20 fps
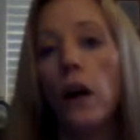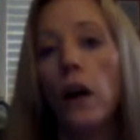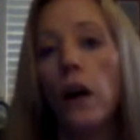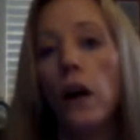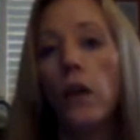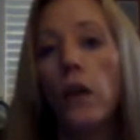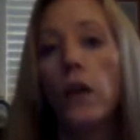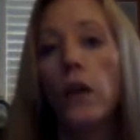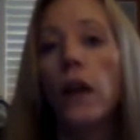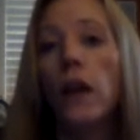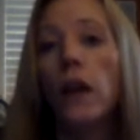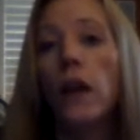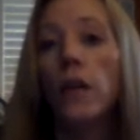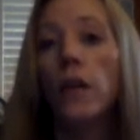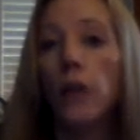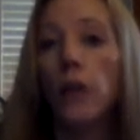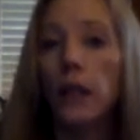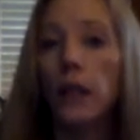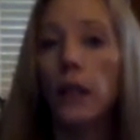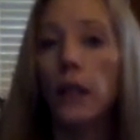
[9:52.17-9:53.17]
of
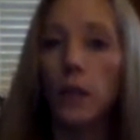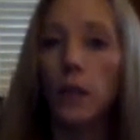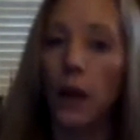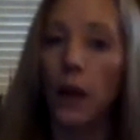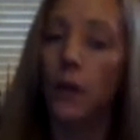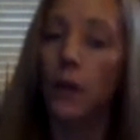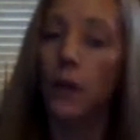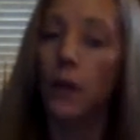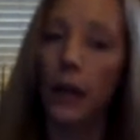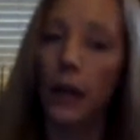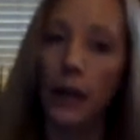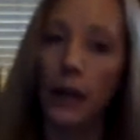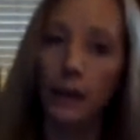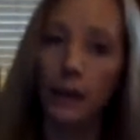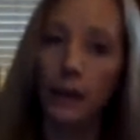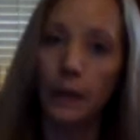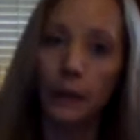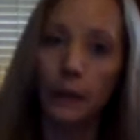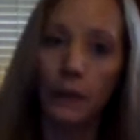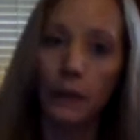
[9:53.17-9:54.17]
the right to make
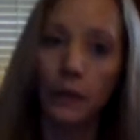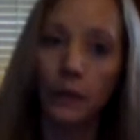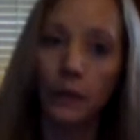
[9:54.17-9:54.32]
money.